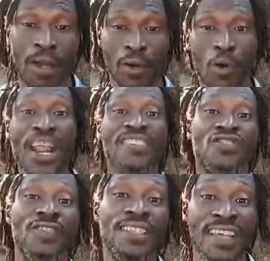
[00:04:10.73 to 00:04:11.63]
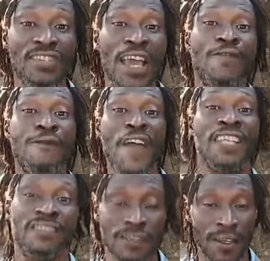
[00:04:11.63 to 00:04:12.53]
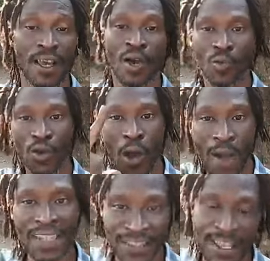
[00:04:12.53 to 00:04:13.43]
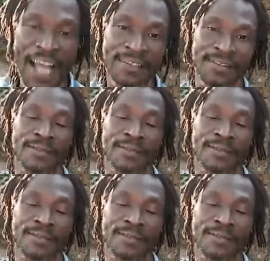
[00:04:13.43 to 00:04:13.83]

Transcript: Go on the streets and try for faith. We don't want that.